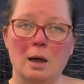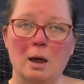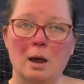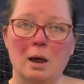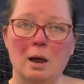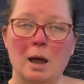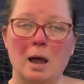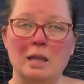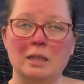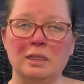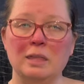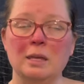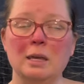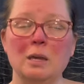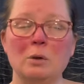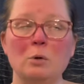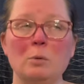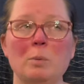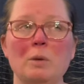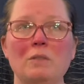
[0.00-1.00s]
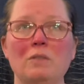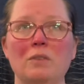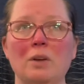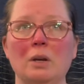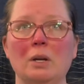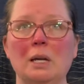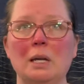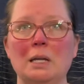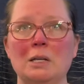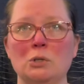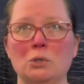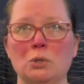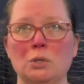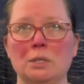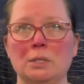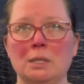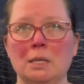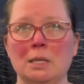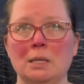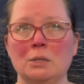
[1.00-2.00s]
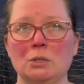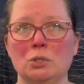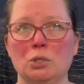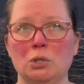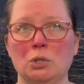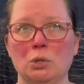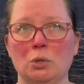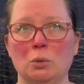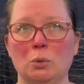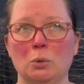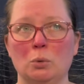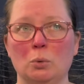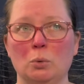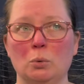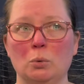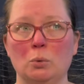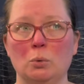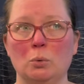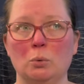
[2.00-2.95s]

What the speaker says: I think it would be very interesting to